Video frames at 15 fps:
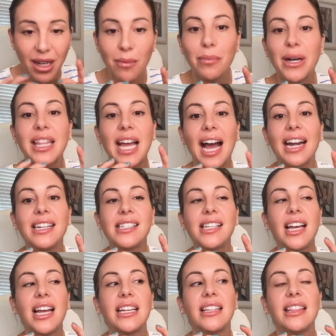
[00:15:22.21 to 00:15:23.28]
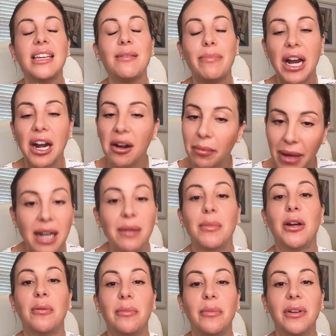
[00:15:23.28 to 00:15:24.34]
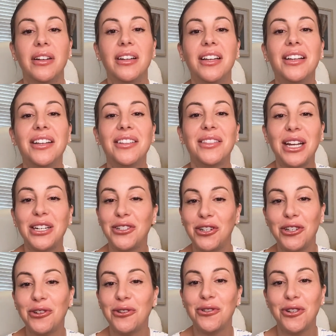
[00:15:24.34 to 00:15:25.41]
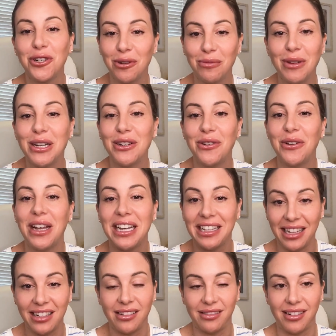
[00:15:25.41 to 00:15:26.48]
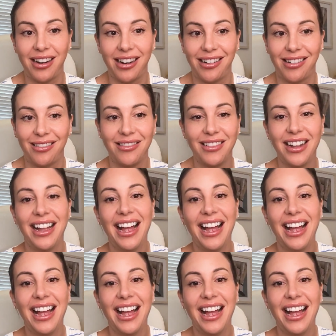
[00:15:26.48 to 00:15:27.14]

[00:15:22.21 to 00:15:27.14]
But that is like the bare minimum that you should be doing, and that's what I do.